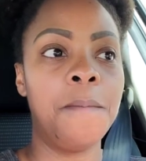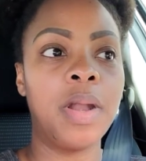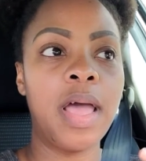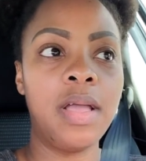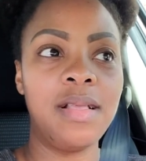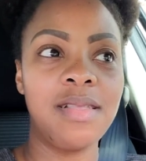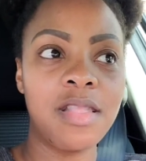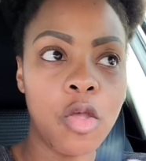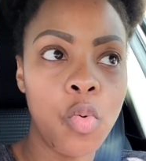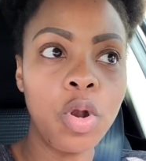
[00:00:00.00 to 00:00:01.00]
But I
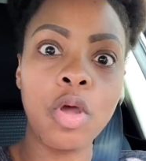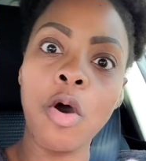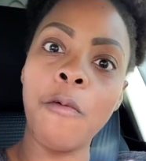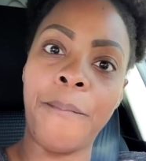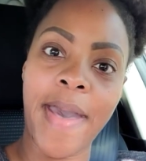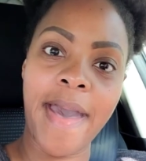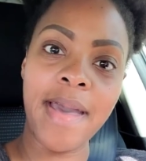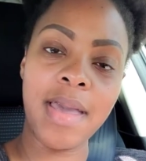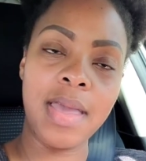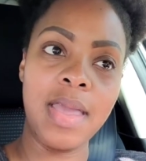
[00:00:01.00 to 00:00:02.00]
still would go
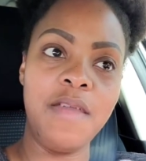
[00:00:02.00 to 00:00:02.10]
back,